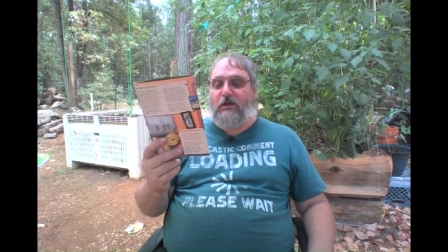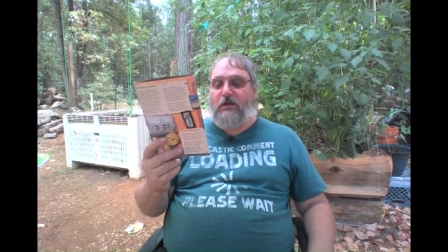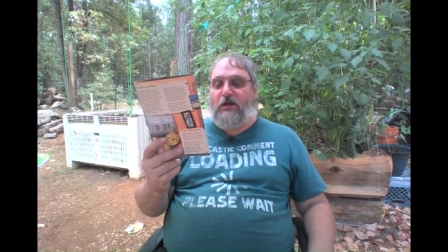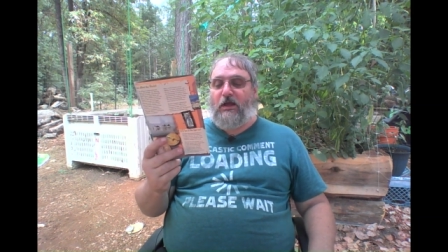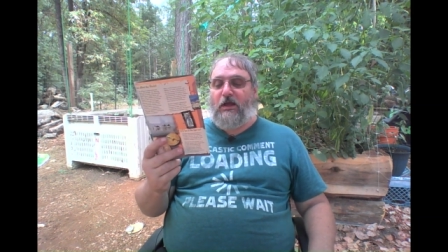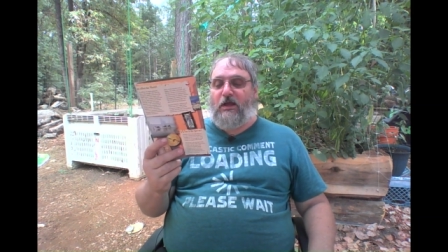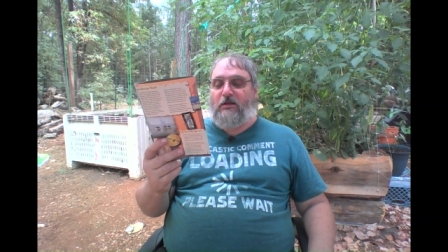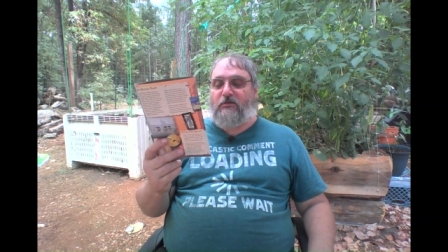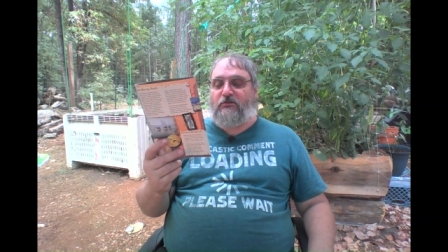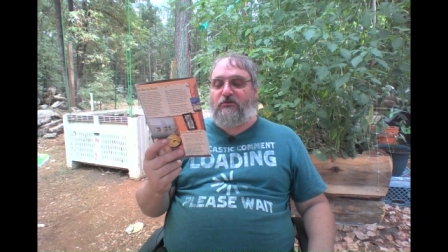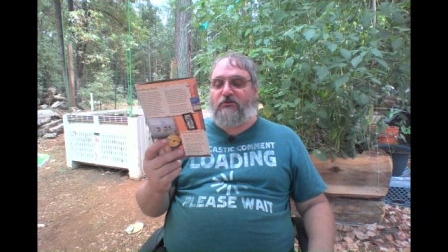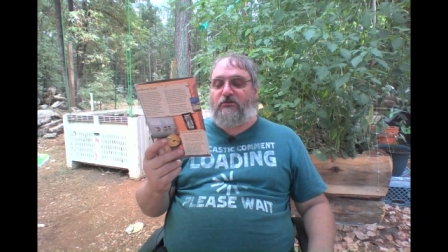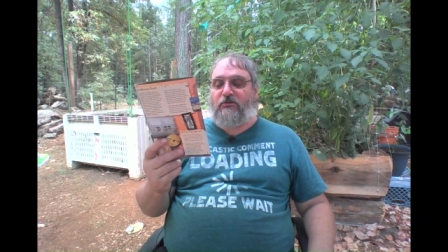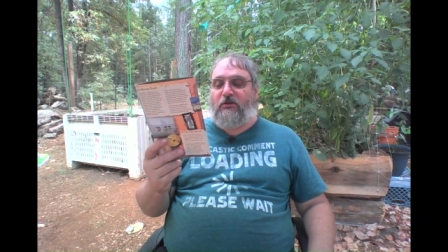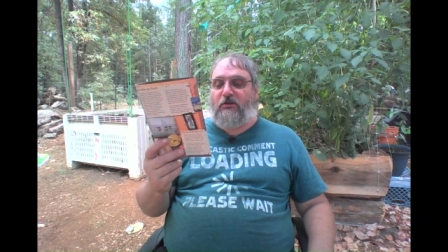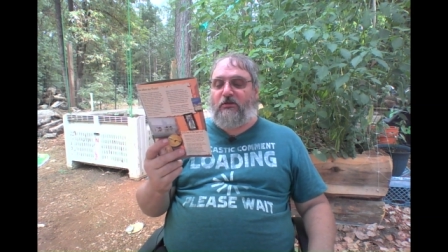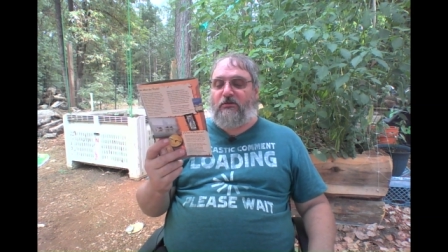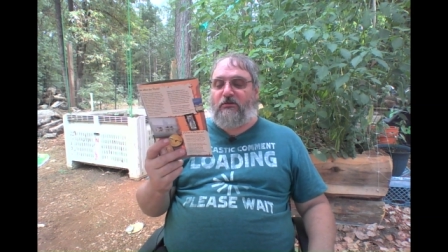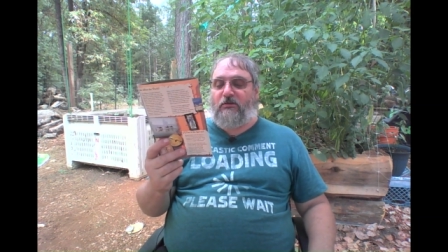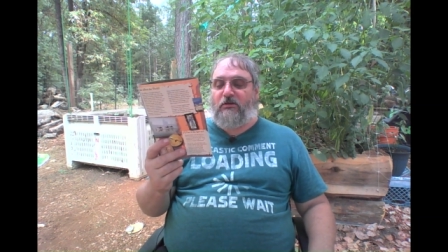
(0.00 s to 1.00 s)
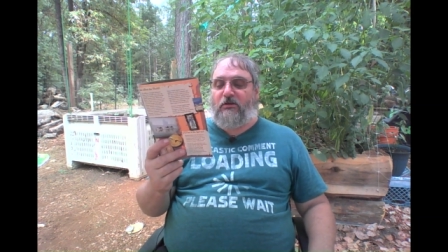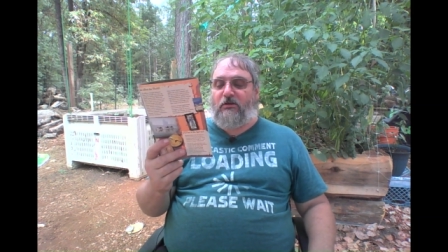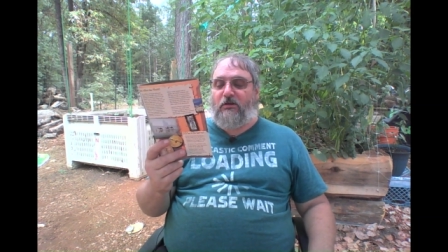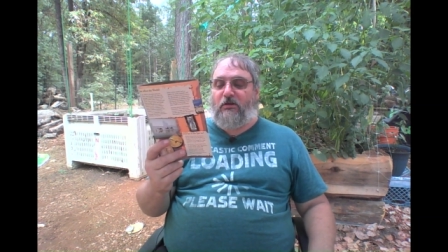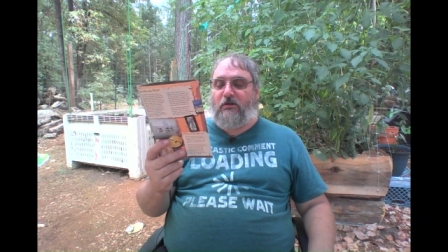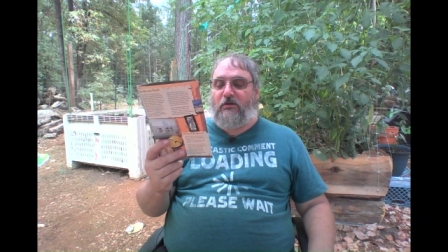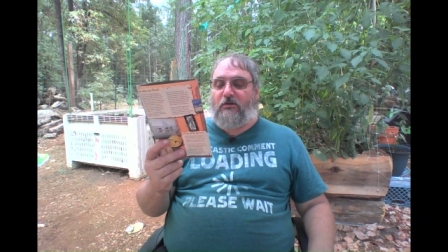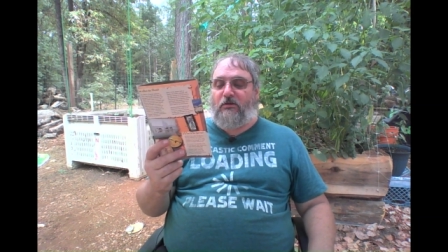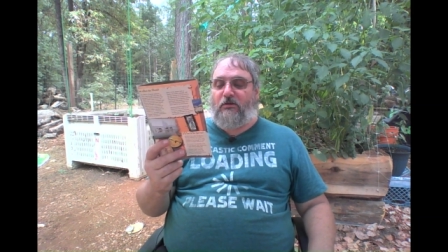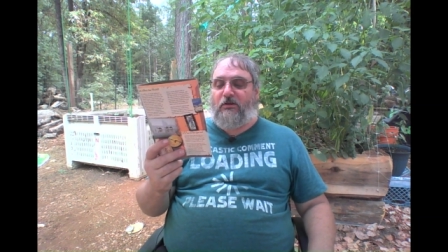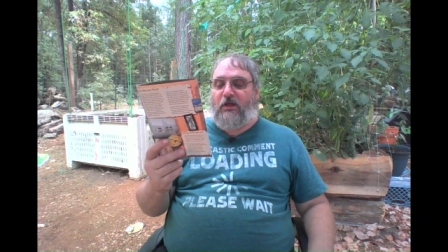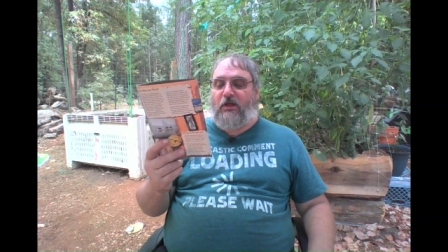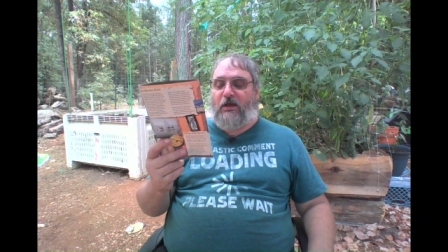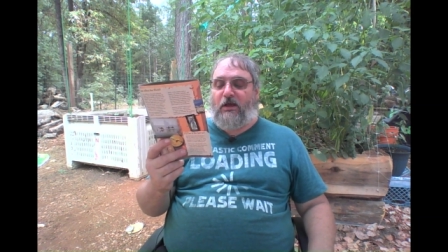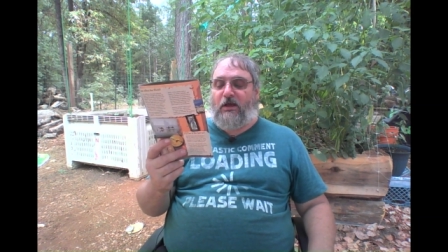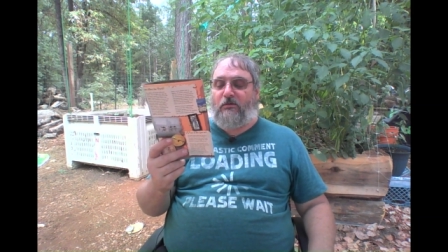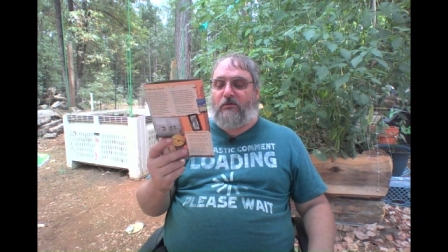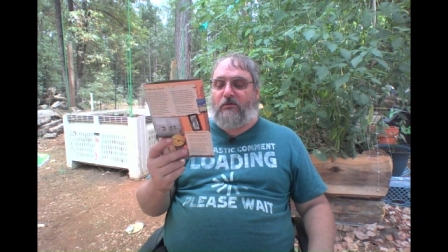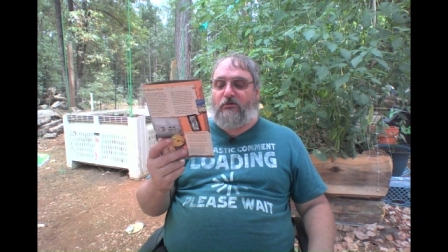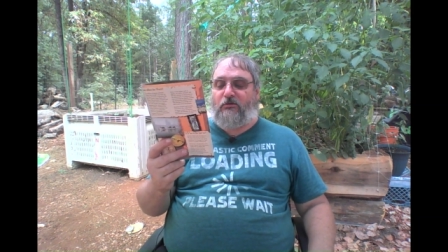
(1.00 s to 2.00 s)
has sent
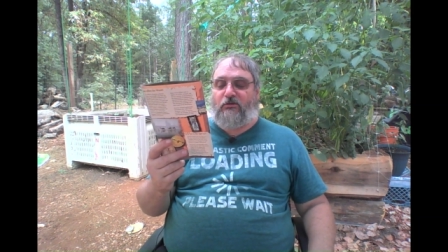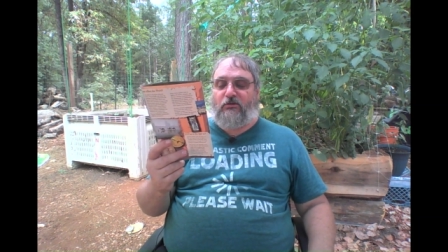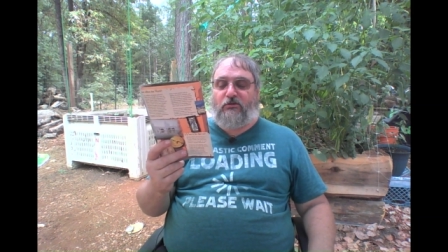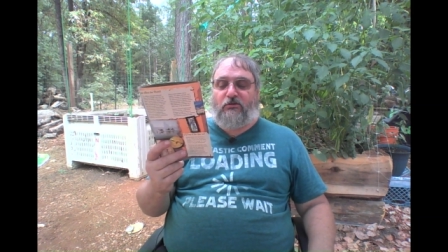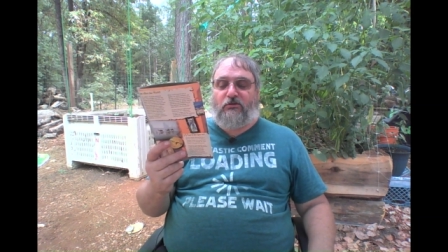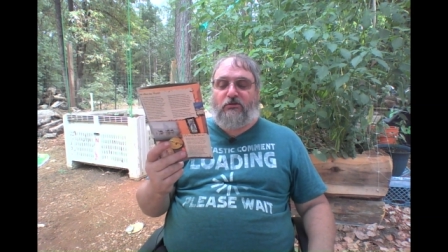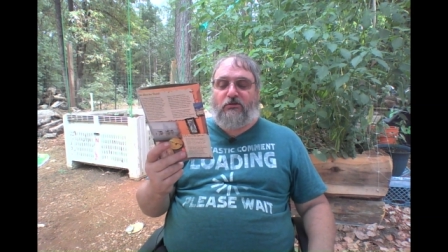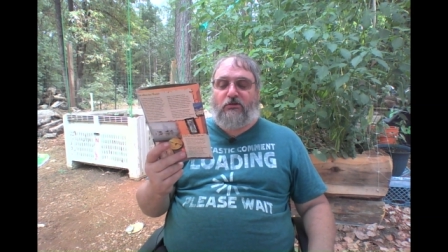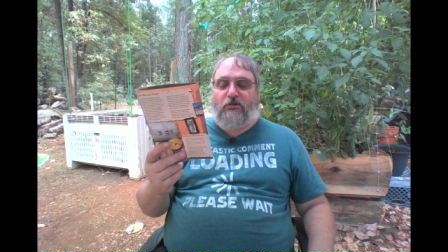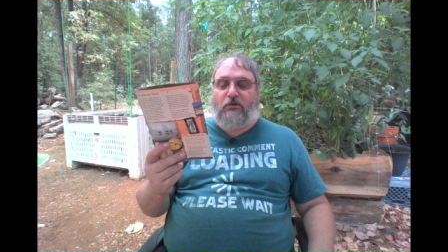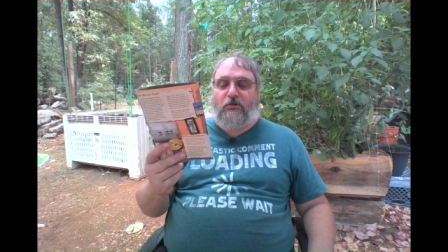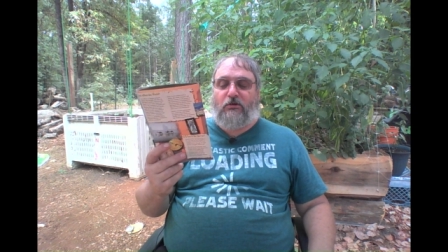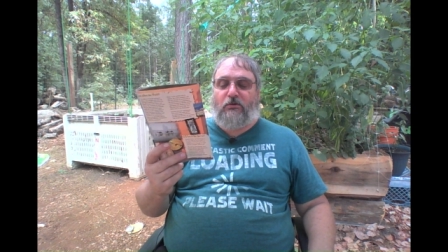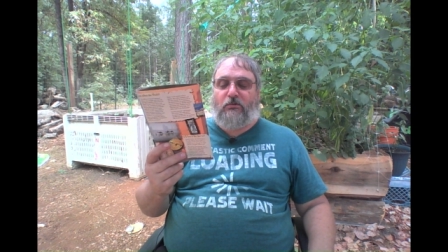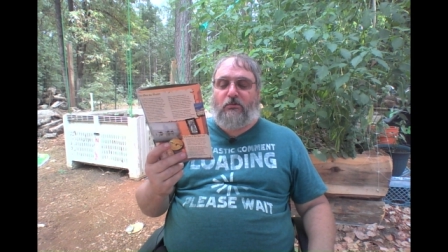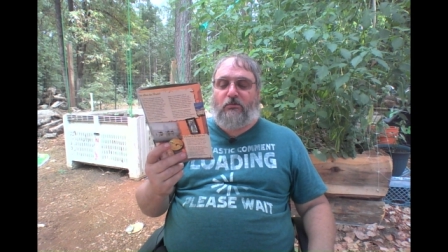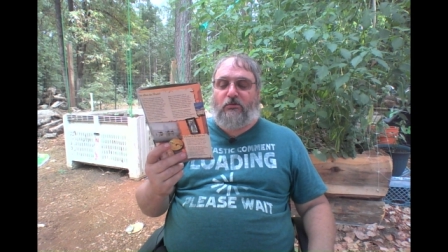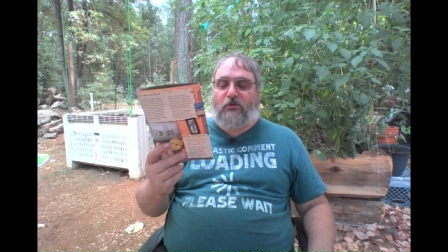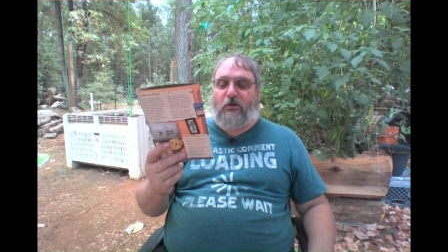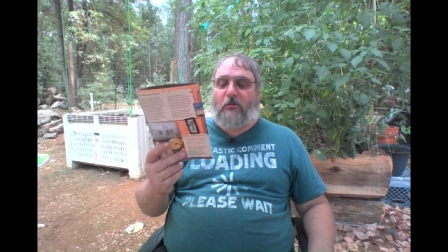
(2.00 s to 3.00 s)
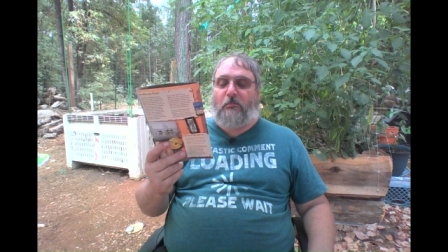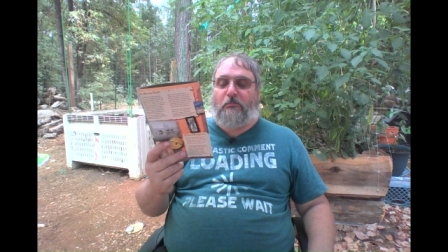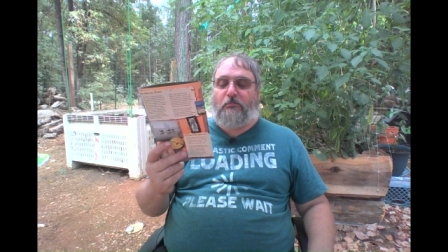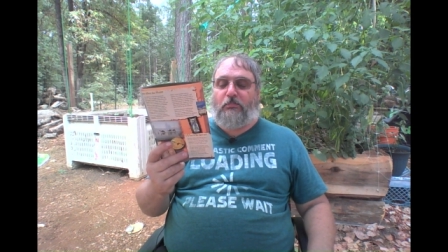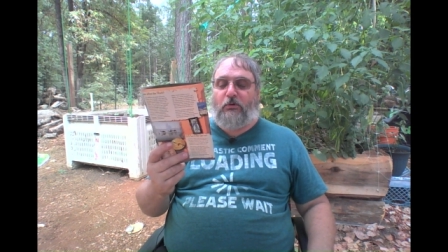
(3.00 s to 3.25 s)
down to you the